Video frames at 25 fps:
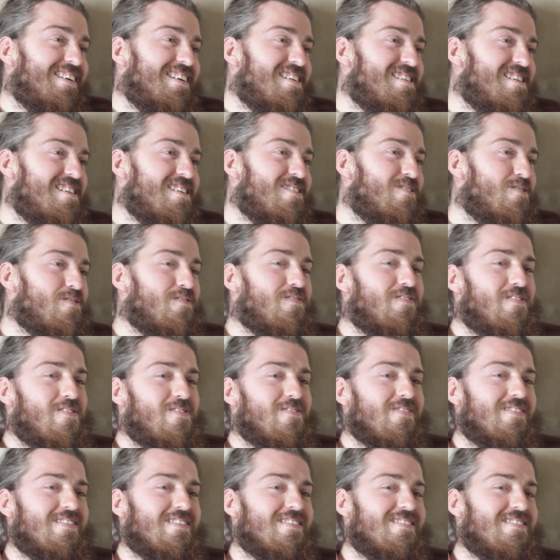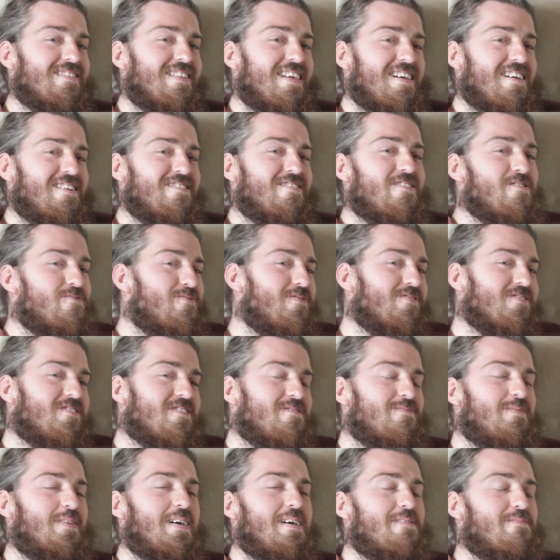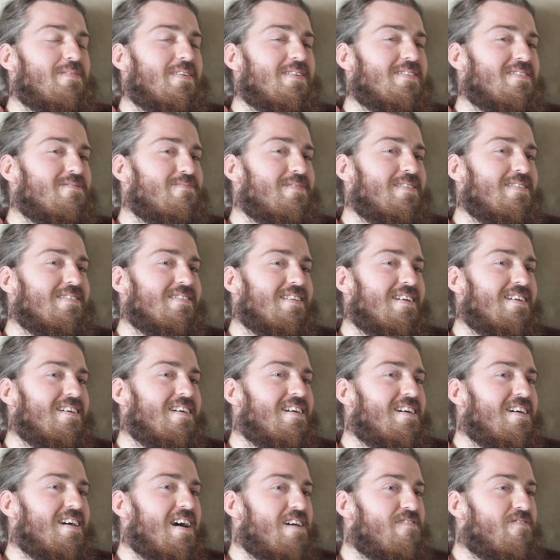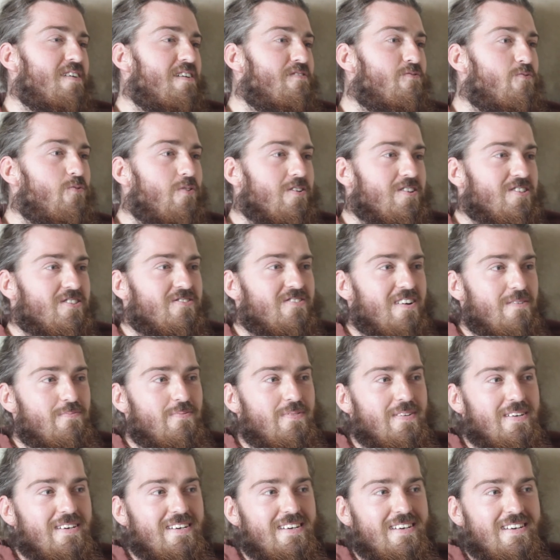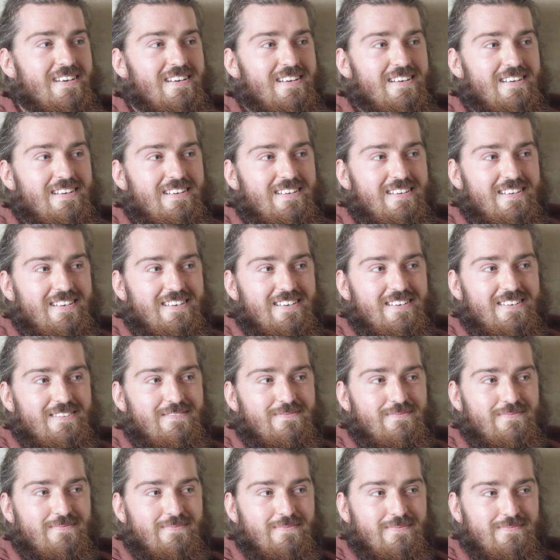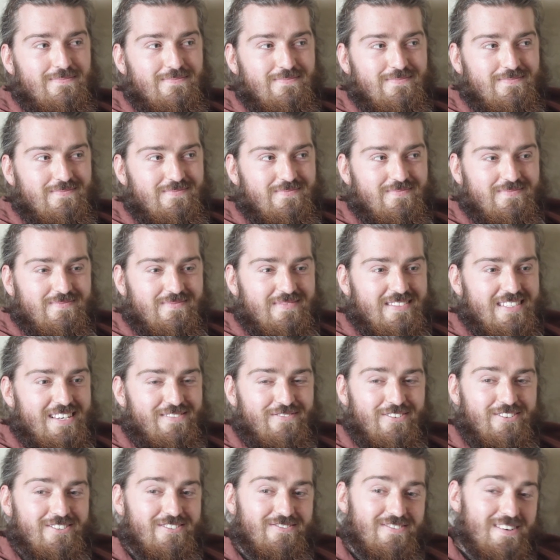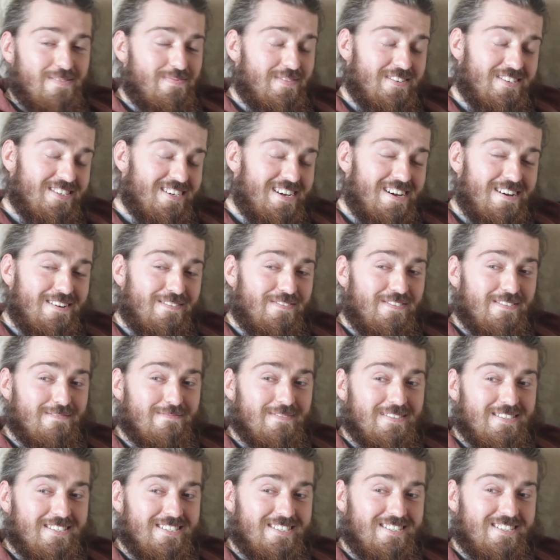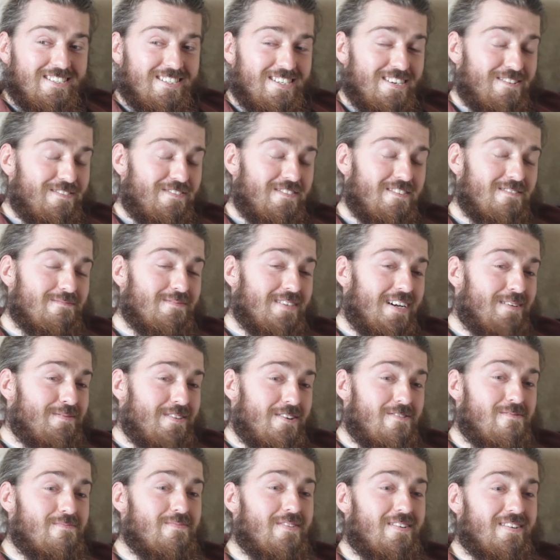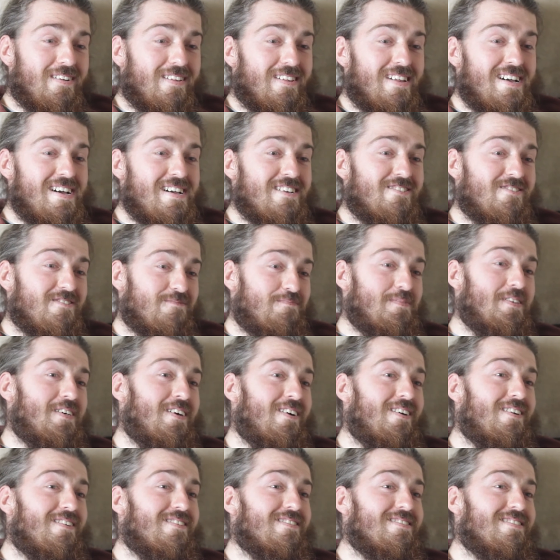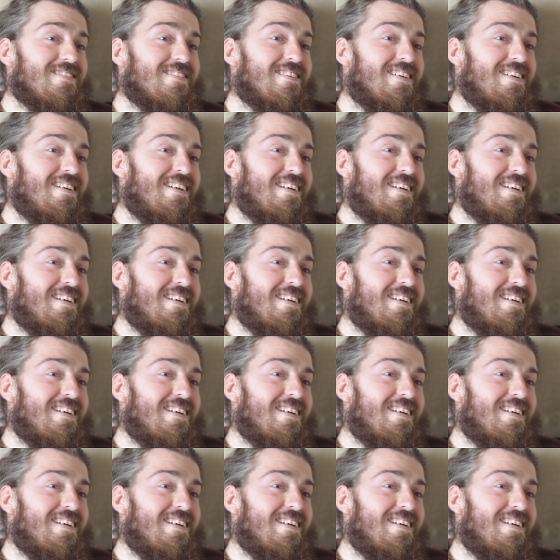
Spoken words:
I look forward to a new one's coming out, because it means I've watched crappy shark films and shit films I know I'm not gonna like, just because